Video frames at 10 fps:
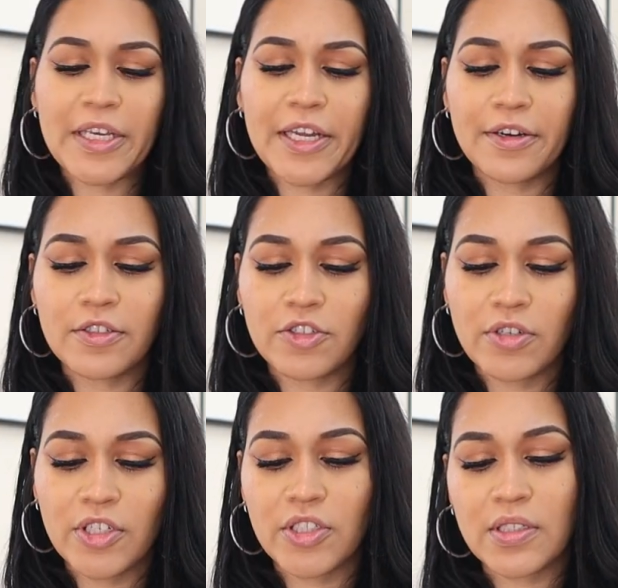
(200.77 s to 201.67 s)
care
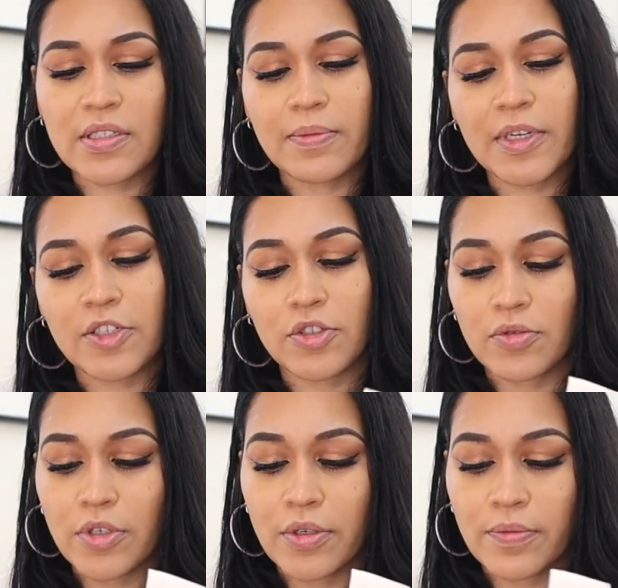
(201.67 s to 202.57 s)
instructions, I'm not
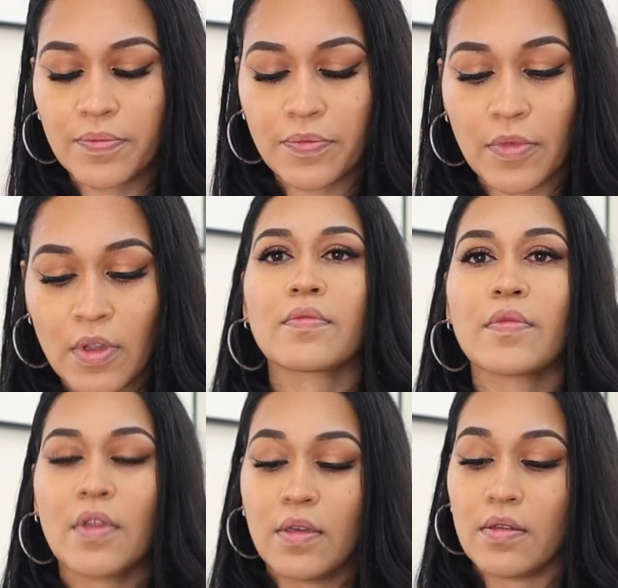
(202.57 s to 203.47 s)
sure.
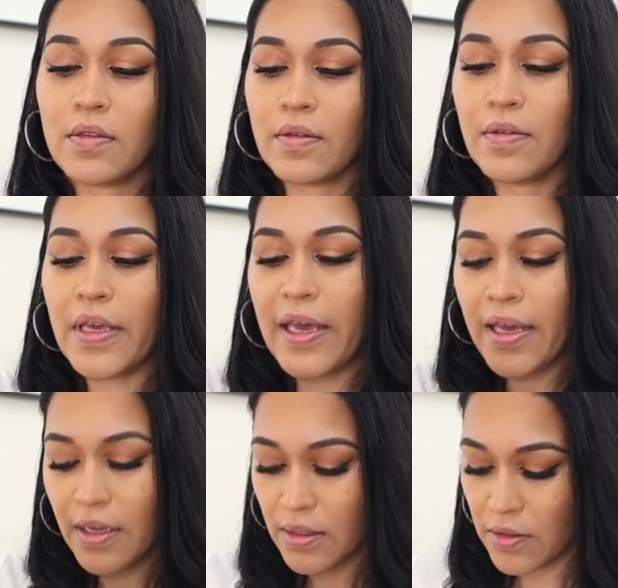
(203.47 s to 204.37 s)

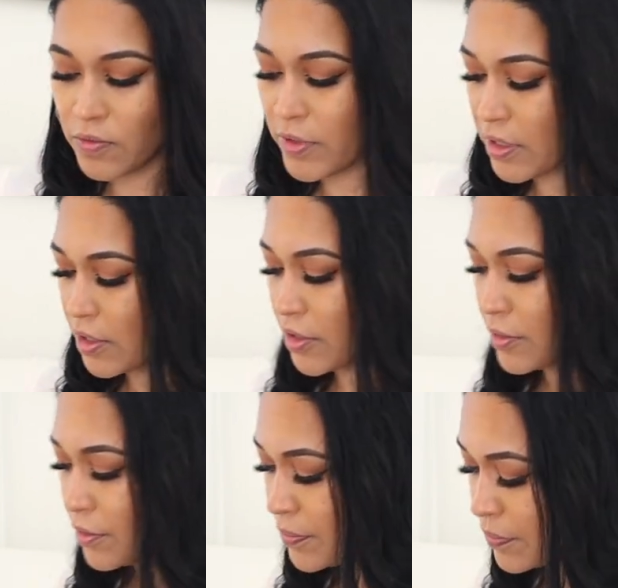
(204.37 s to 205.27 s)
Okay, it's really cute.